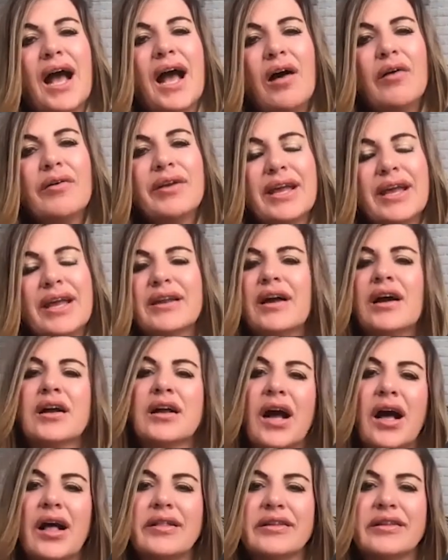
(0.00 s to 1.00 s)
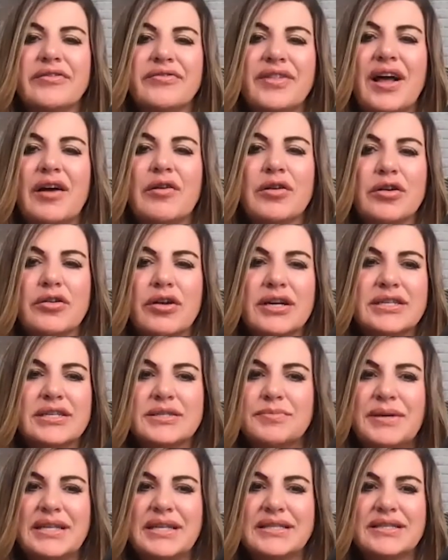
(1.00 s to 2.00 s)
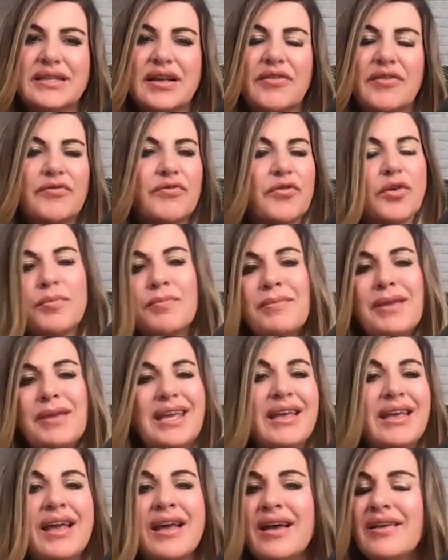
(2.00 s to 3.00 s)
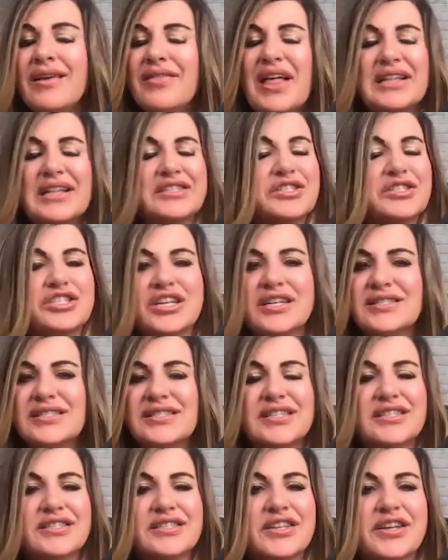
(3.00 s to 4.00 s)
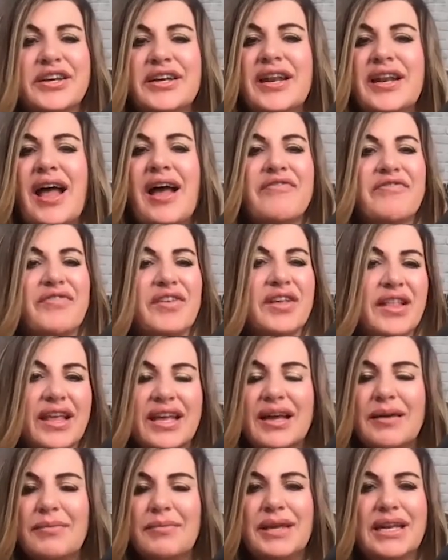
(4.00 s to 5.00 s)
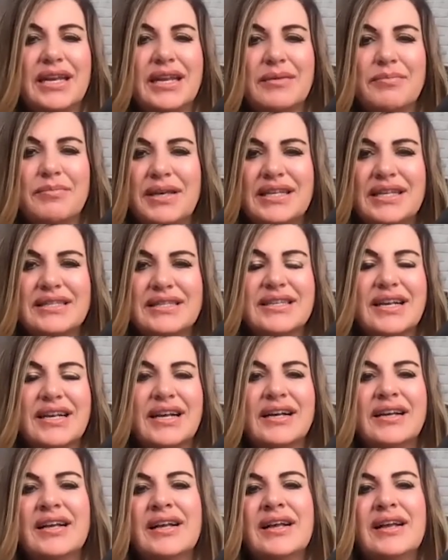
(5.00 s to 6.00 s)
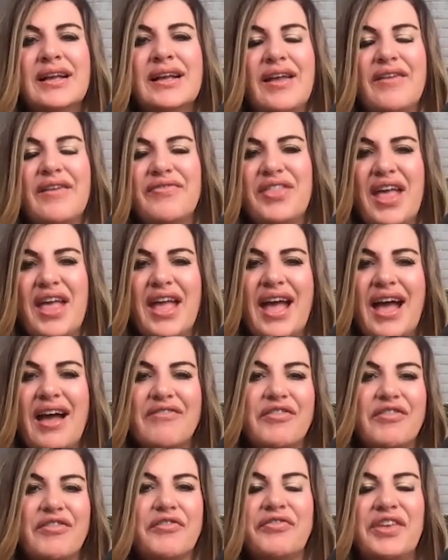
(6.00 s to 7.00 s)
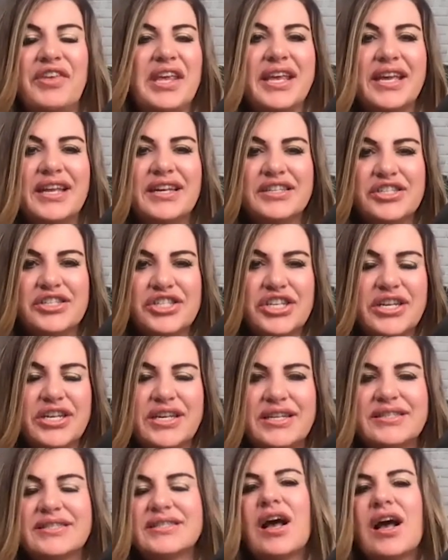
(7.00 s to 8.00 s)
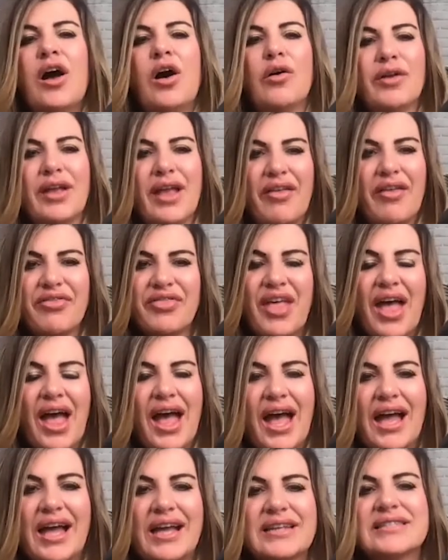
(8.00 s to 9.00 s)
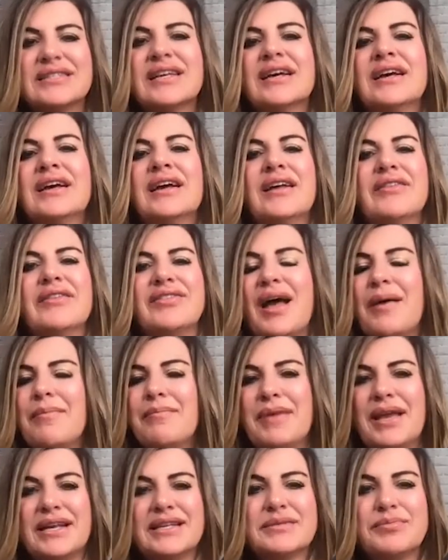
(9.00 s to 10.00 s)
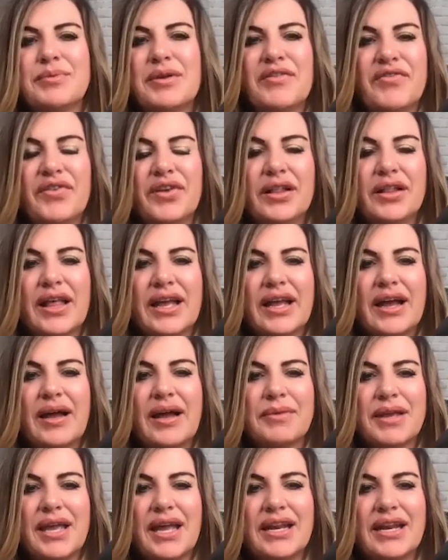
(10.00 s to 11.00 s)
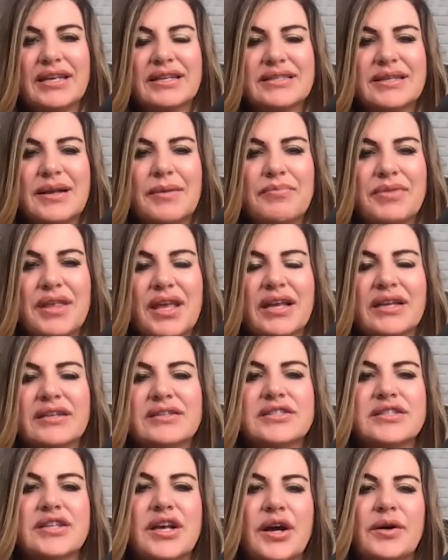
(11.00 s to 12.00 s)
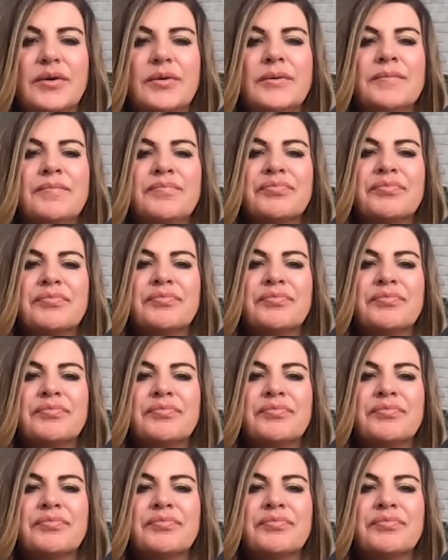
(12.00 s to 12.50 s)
I'll get a cauliflower crust pizza. For me, that's just as good. I feel like I'm eating pizza. If they have a vegan cheese, I'll get that. That makes me feel like I'm getting something. So,